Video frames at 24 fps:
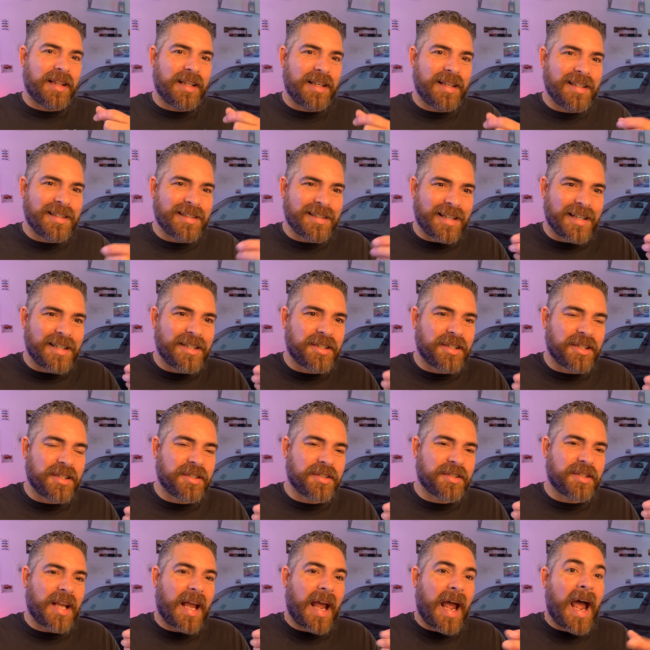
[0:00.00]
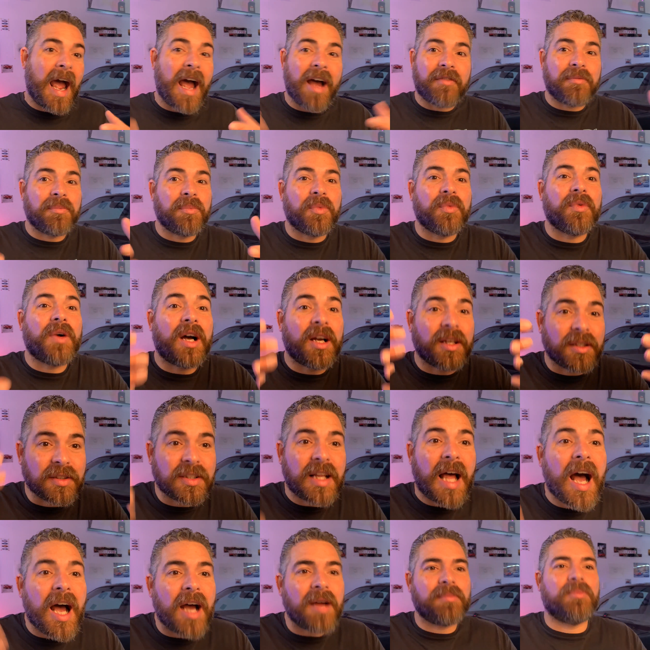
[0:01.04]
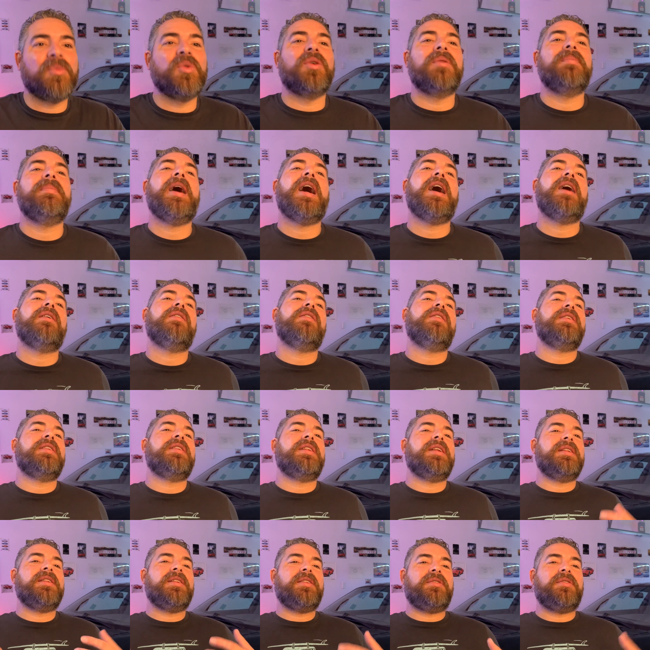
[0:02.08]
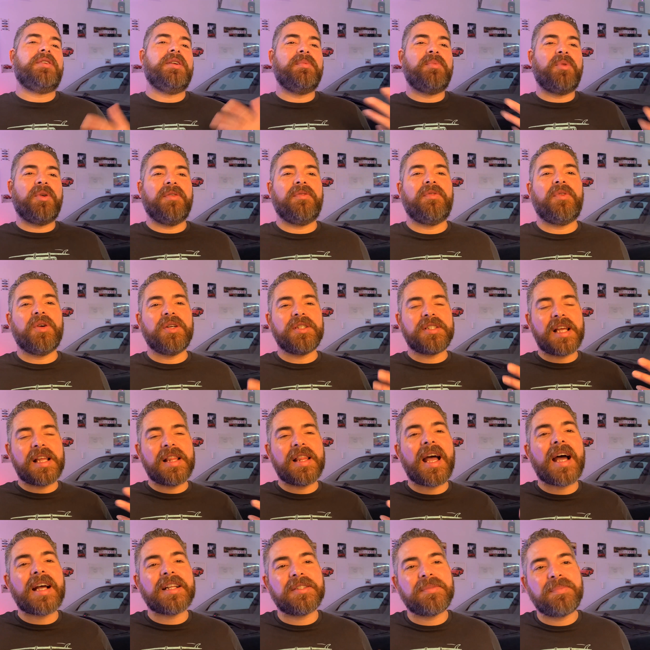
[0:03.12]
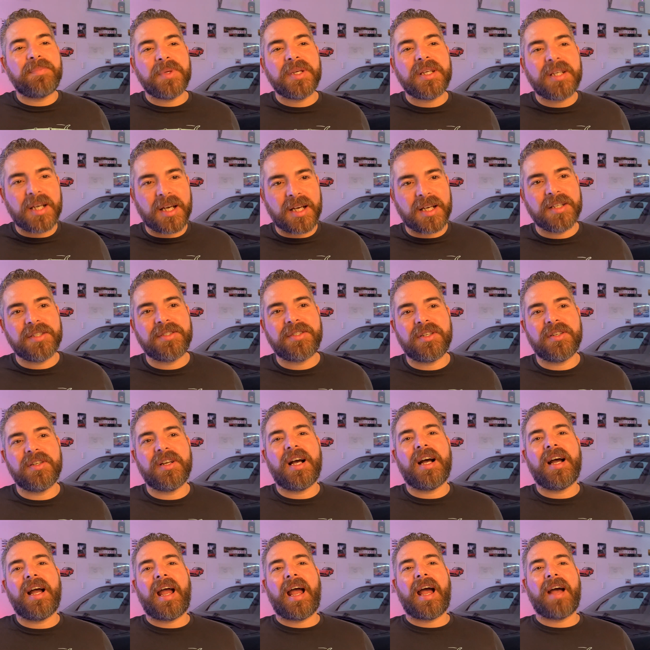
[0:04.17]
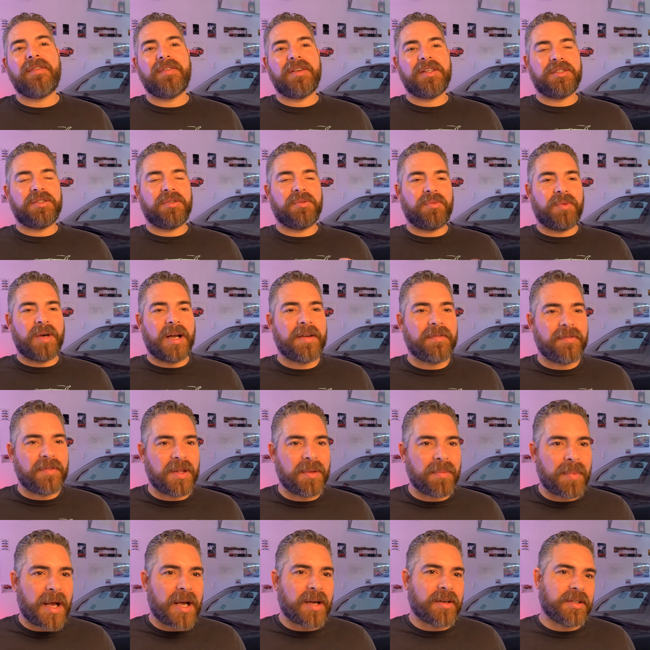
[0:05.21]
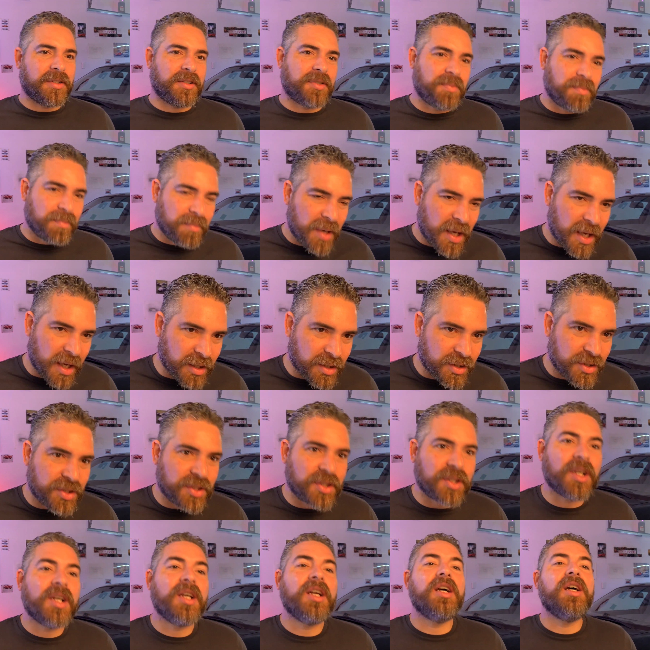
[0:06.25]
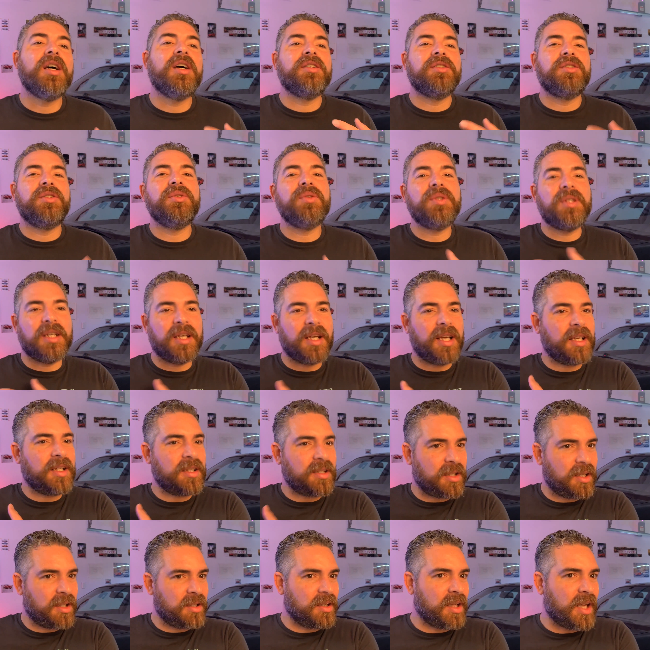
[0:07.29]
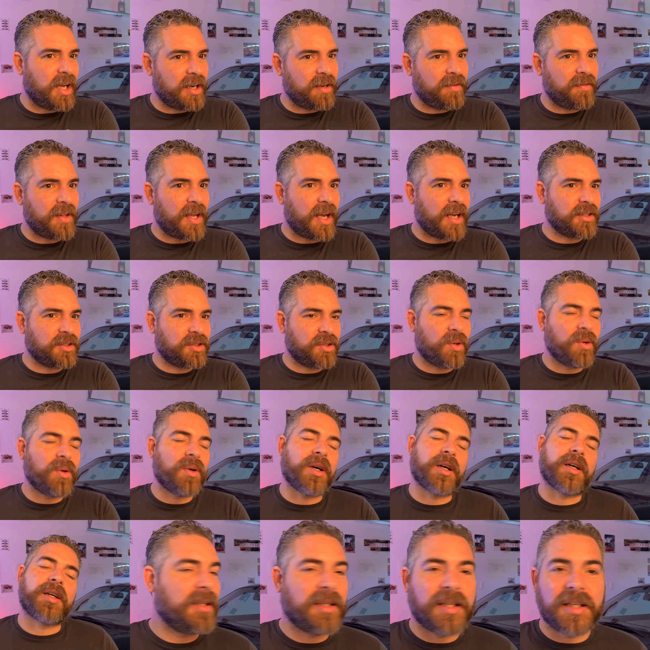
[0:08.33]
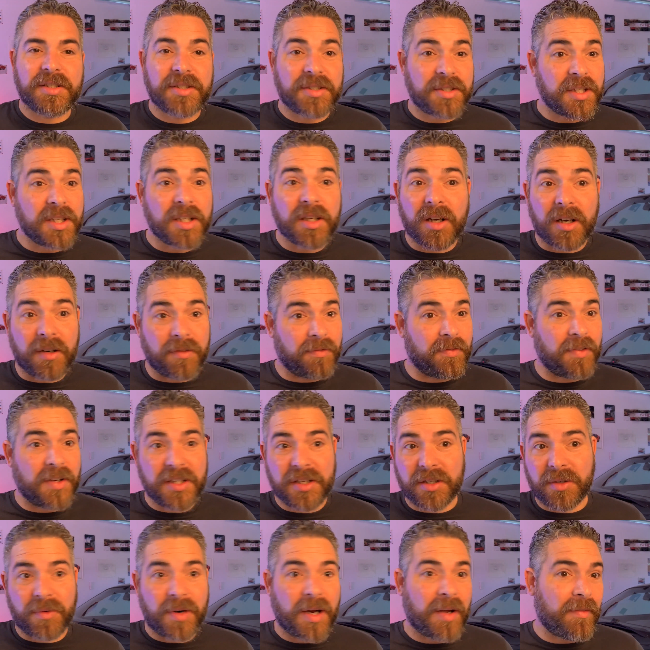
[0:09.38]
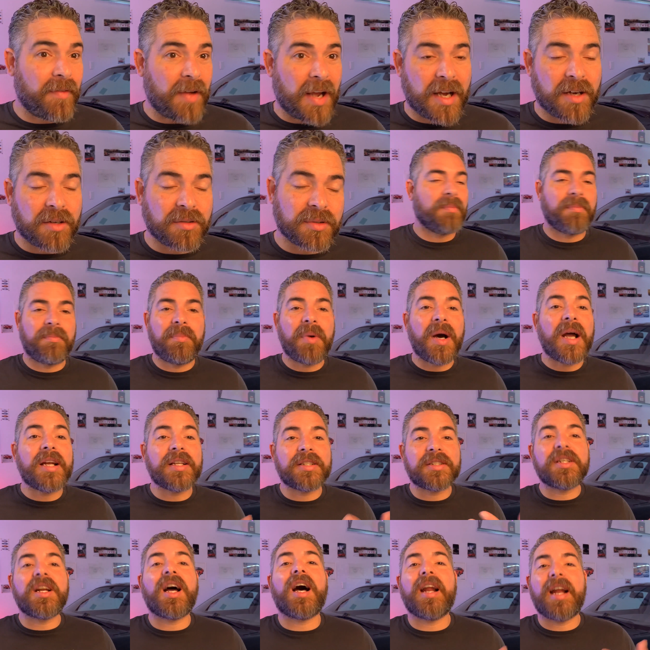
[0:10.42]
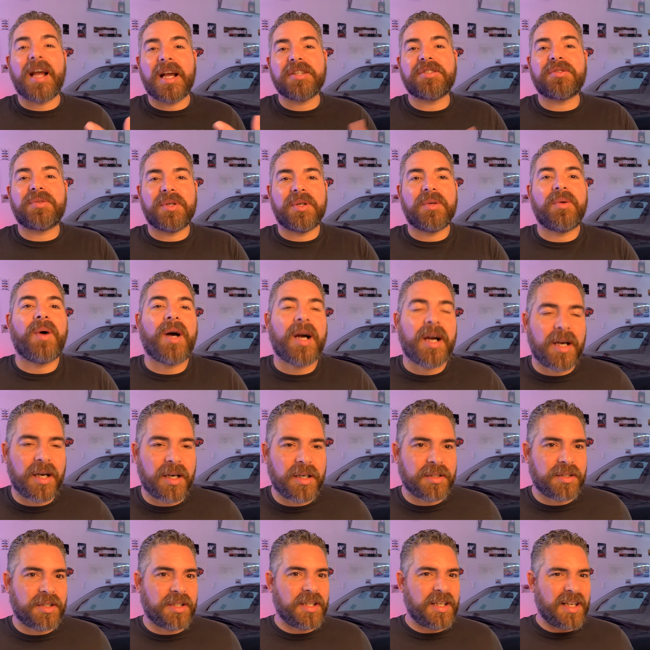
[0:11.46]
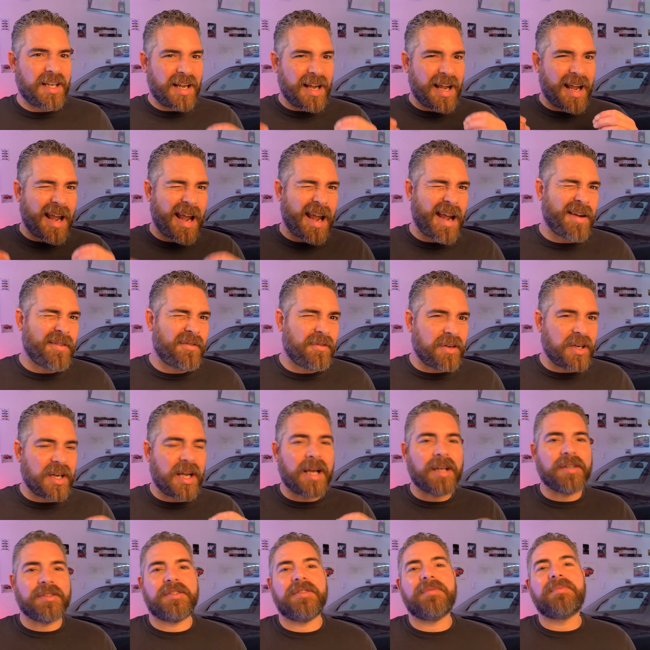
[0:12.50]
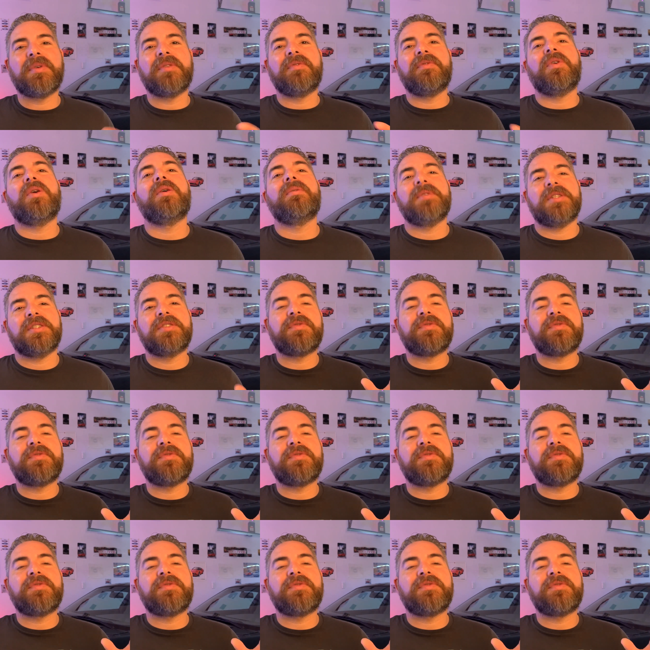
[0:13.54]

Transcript: these engines have a lot more power than the 3.4s. And that's because you're not having to rev them out as much to get a lot of that torque. They still are fun to rev out, but it's not as required to get every ounce of performance